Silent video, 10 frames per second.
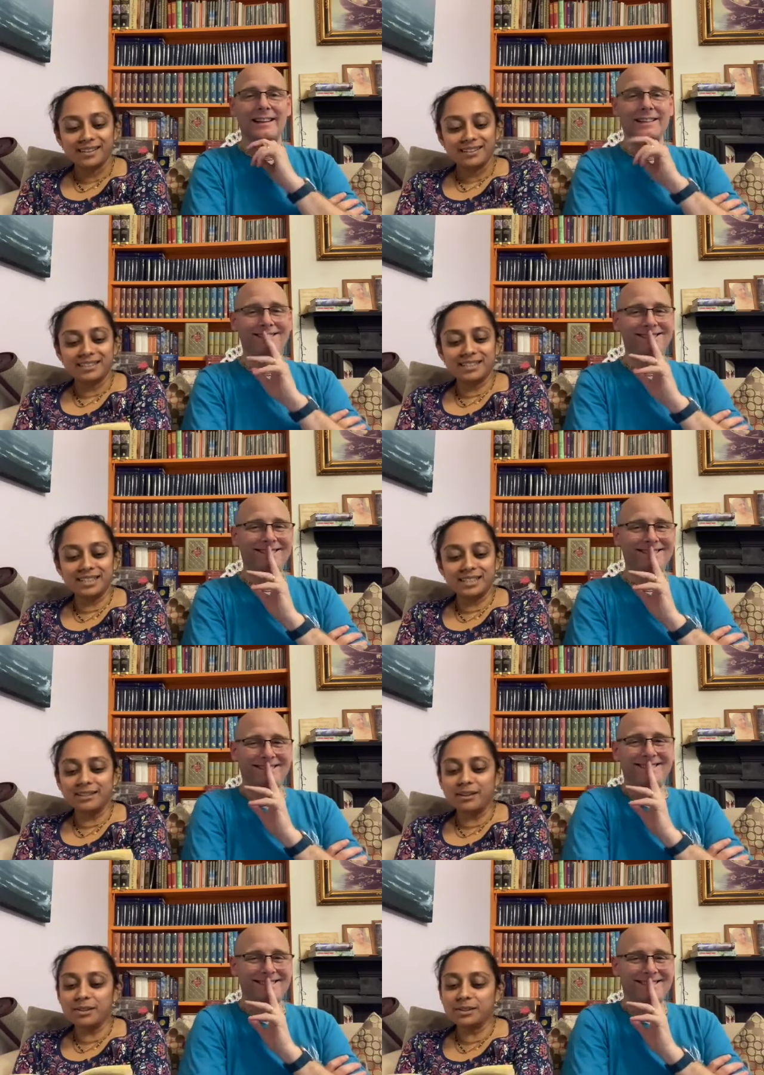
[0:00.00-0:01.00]
Speaker 1: So this is the
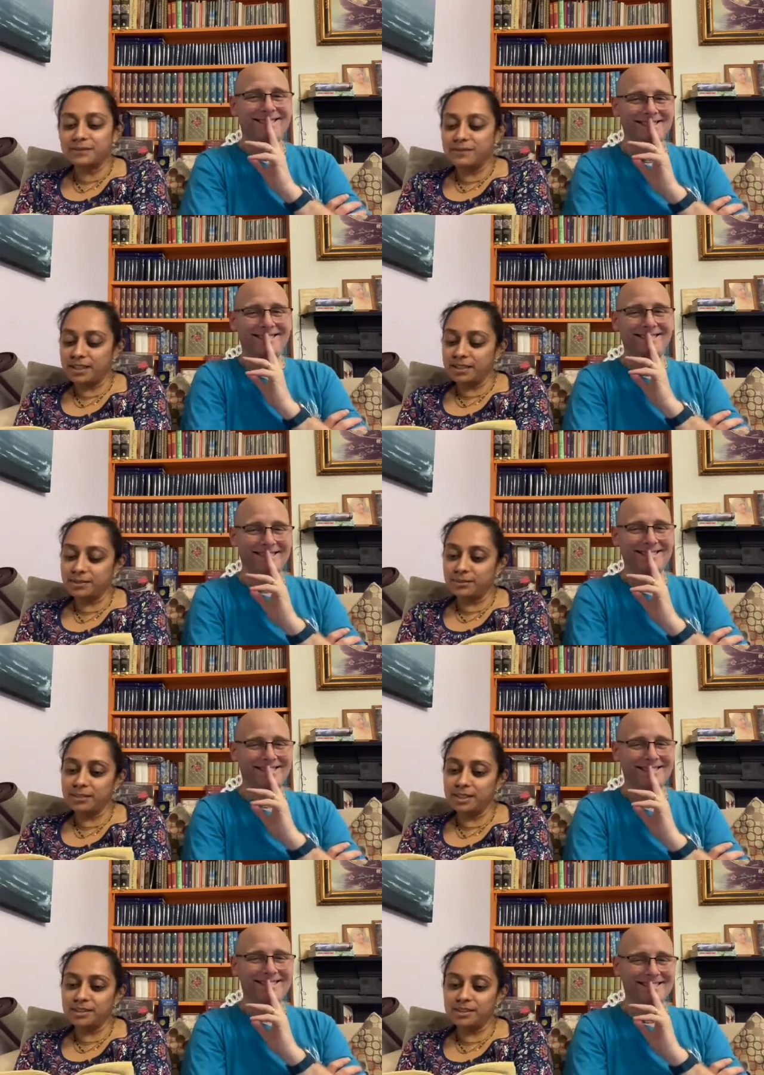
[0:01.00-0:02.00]
last verse of
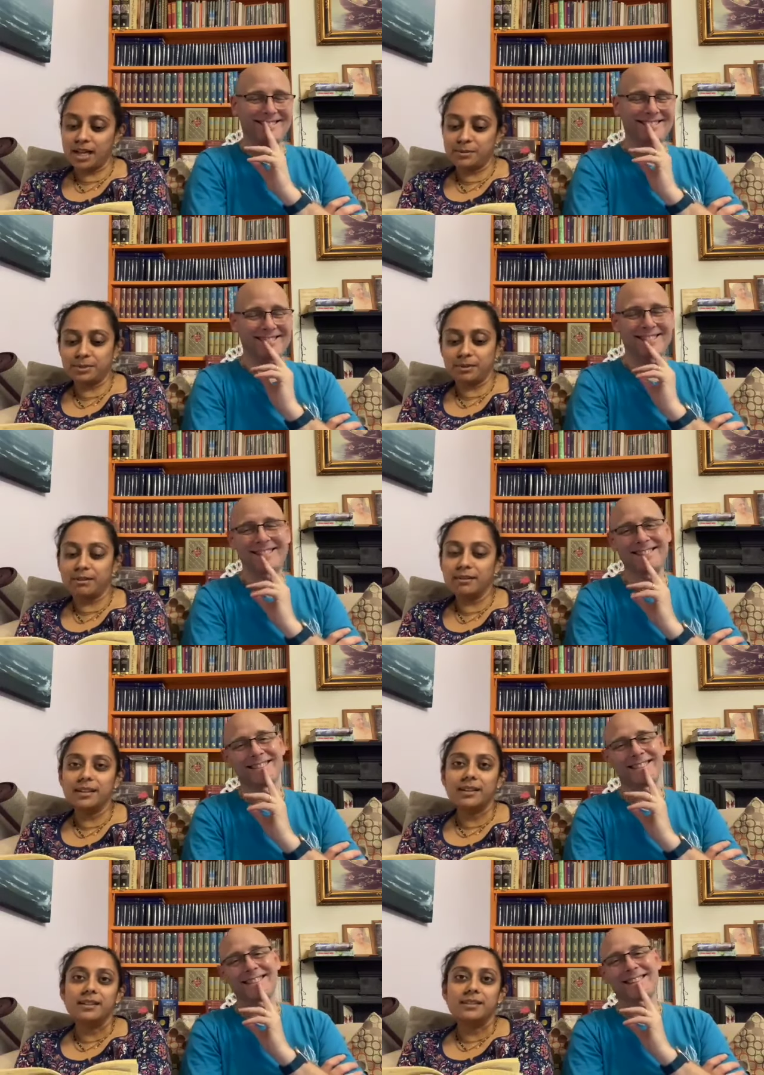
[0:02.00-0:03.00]
this chapter,
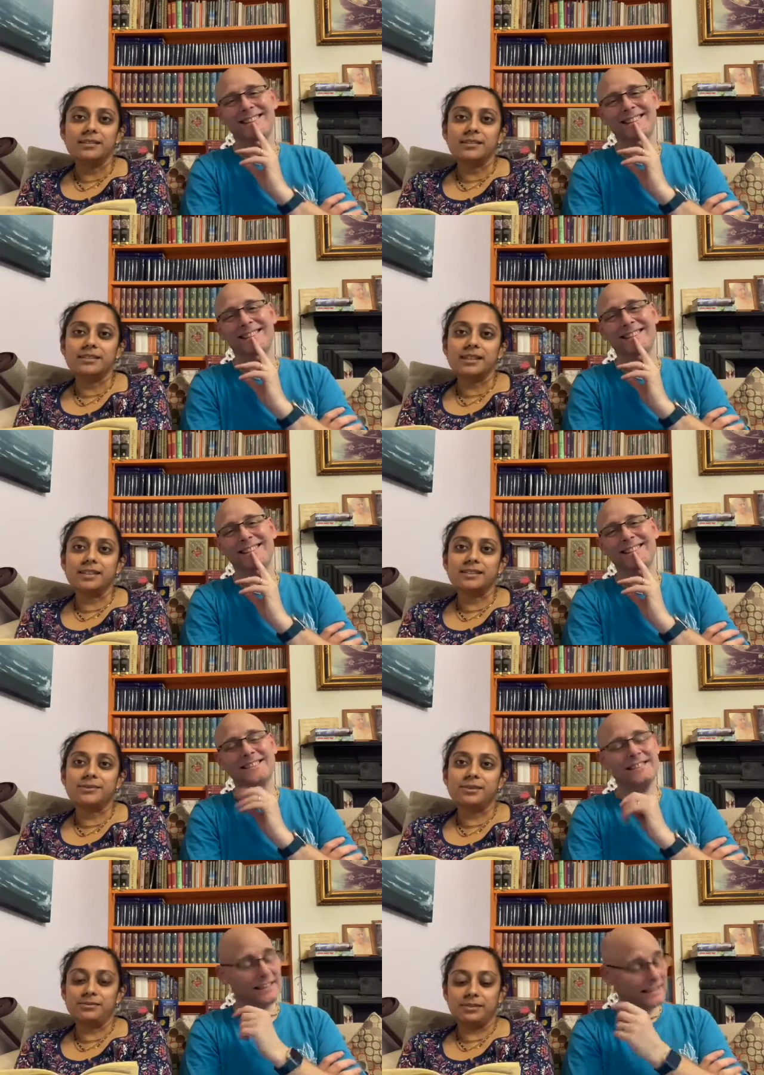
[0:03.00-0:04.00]
text
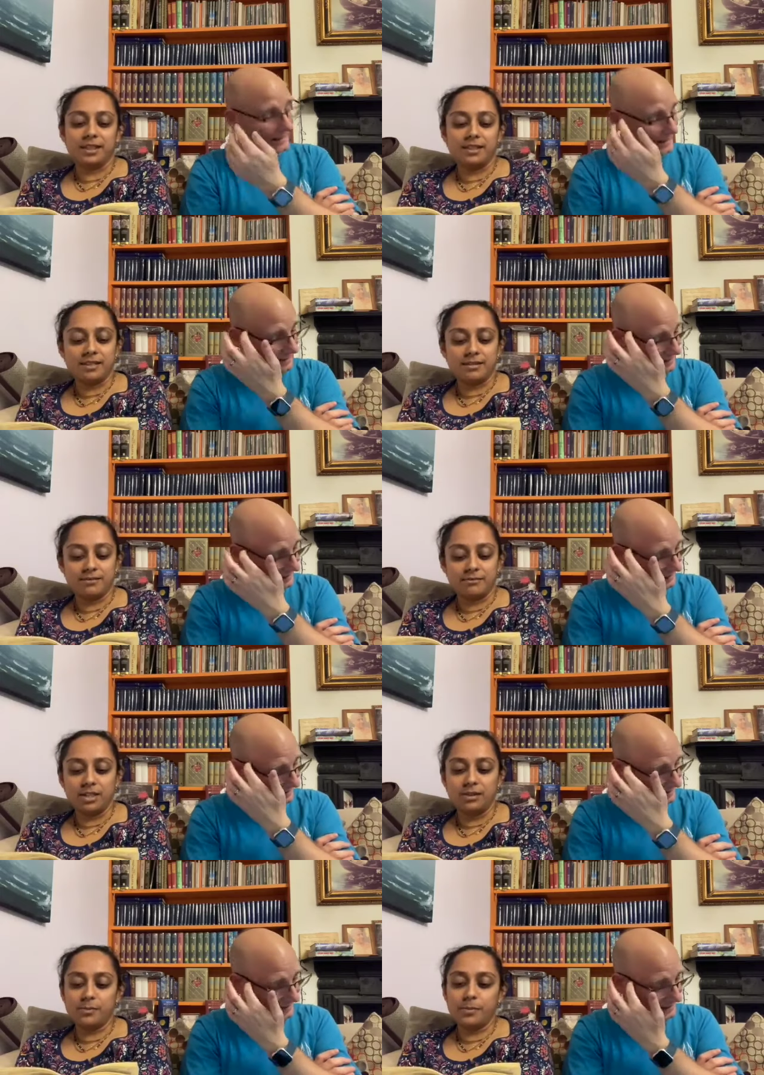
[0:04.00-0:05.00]
fifty. Then I'll
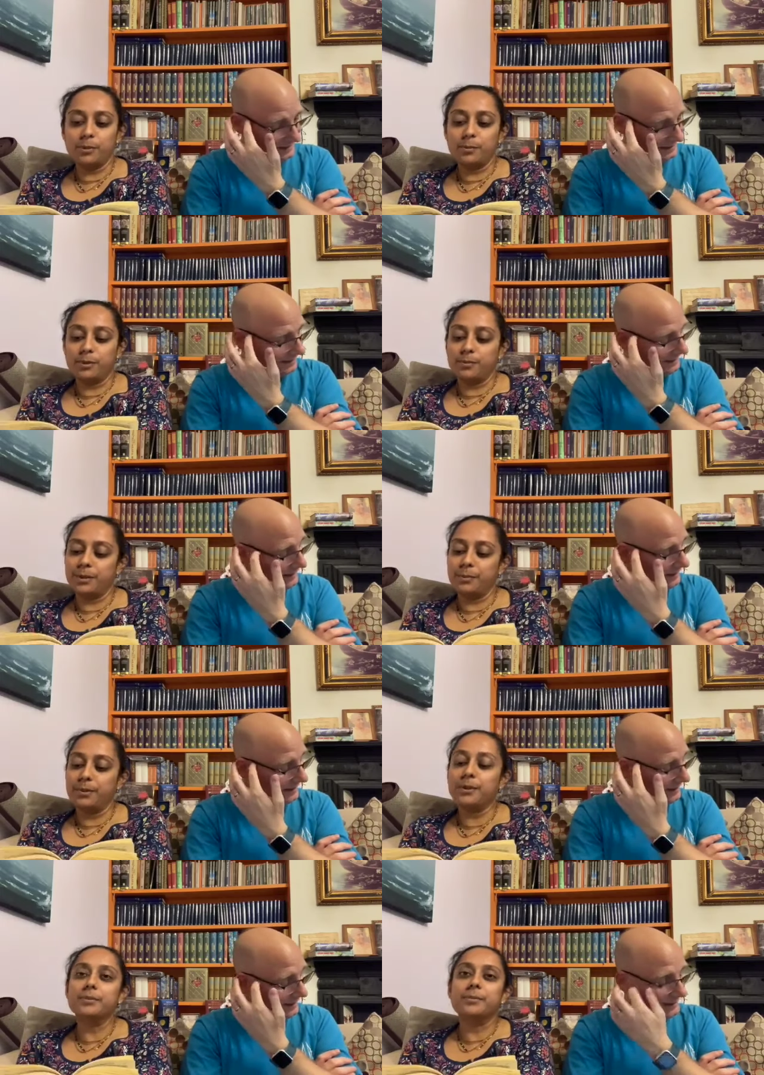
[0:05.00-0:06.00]
read the purport by
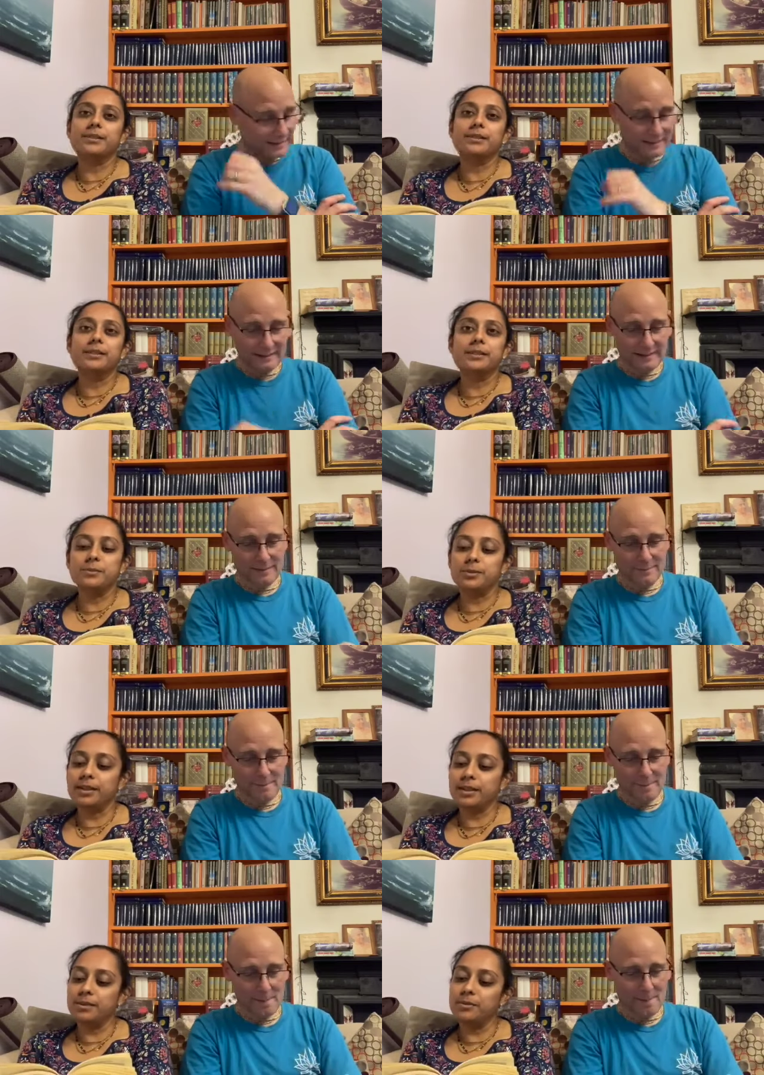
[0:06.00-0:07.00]
pulpit, and then we'll
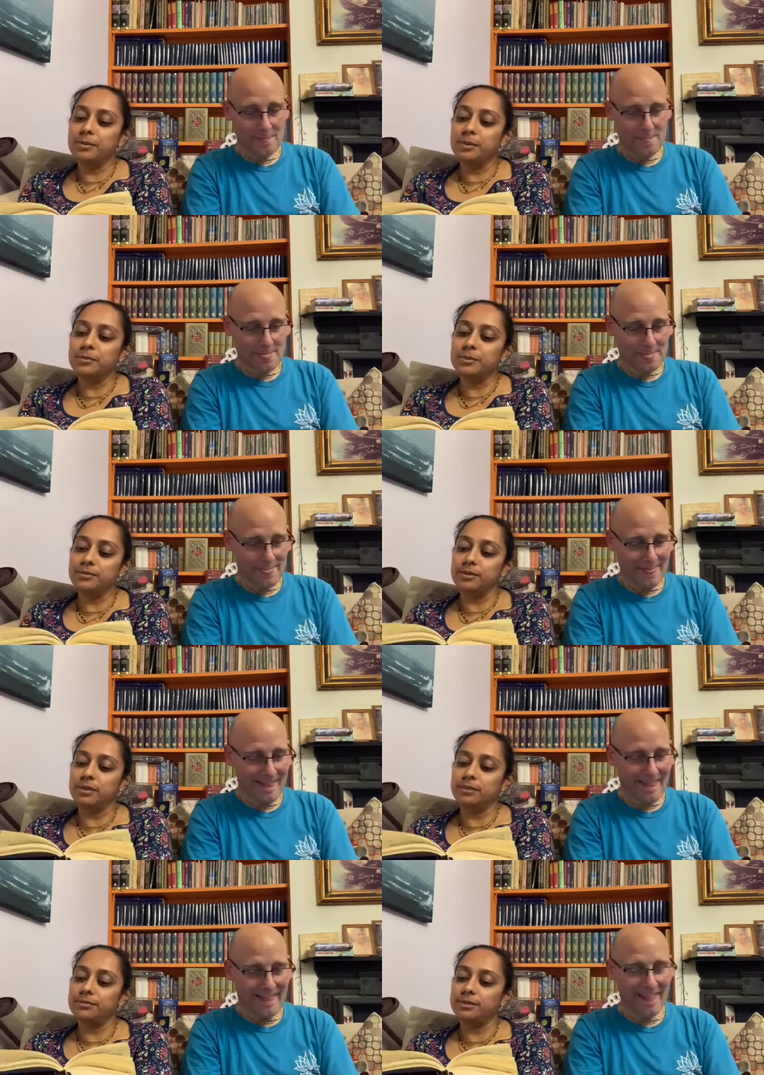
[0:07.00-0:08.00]
hear the purport for
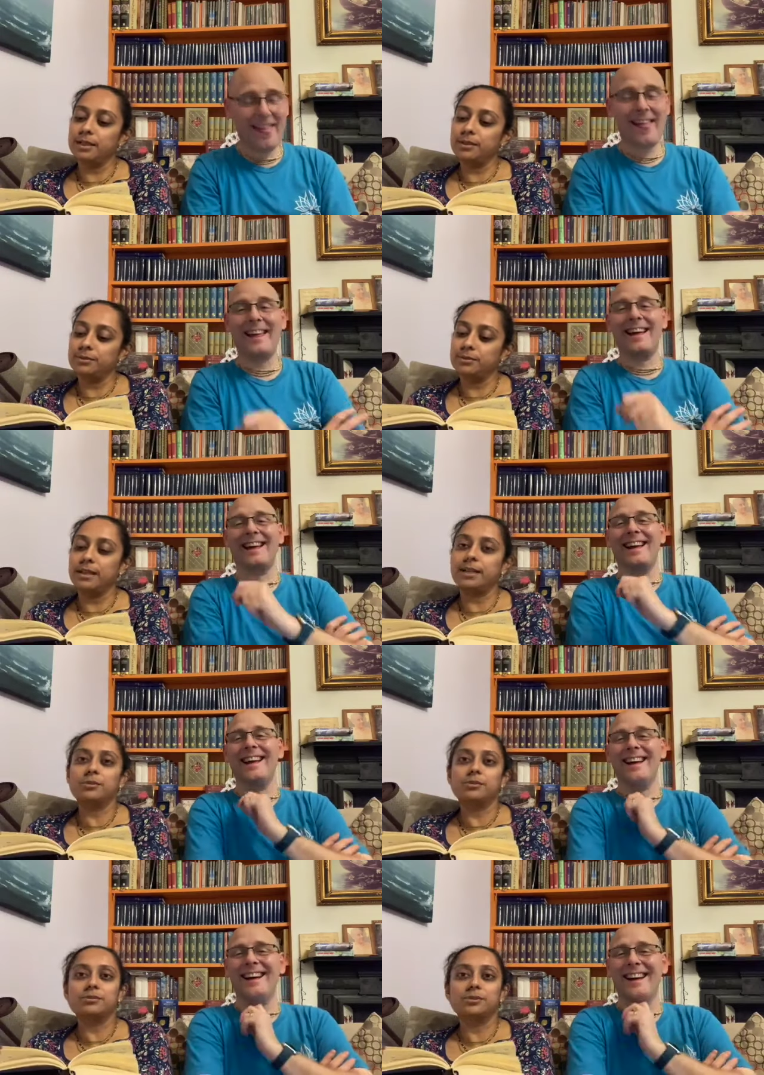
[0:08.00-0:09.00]
half an hour to an
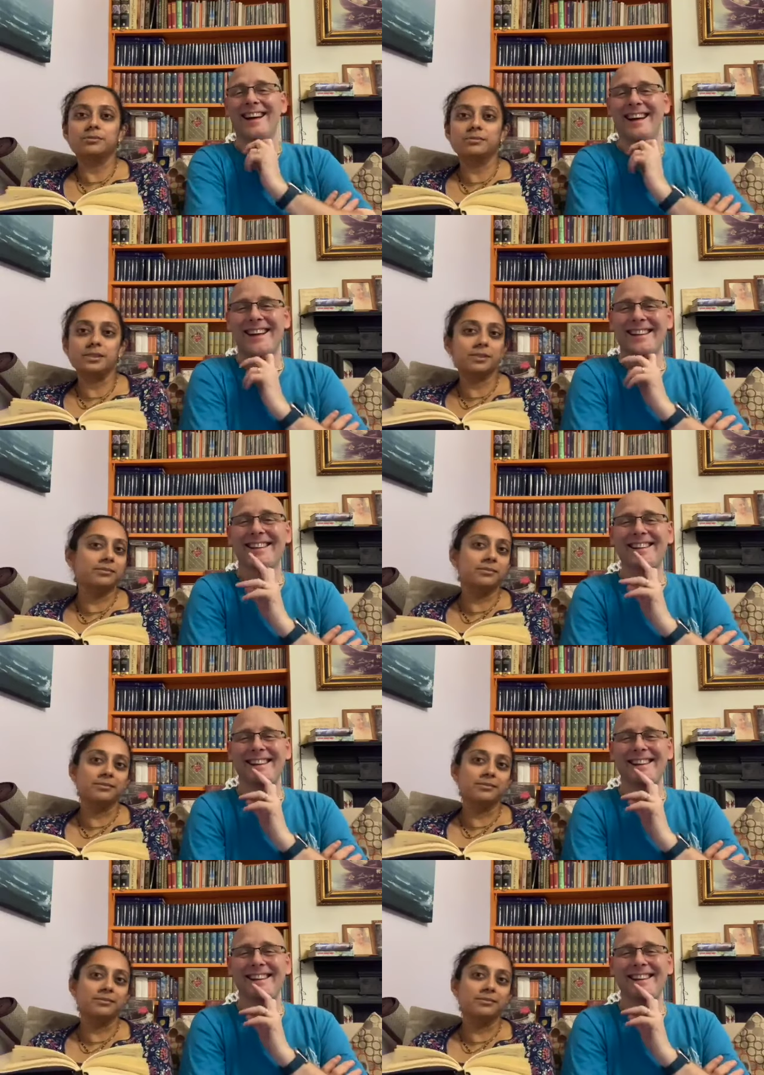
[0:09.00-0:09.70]
hour from him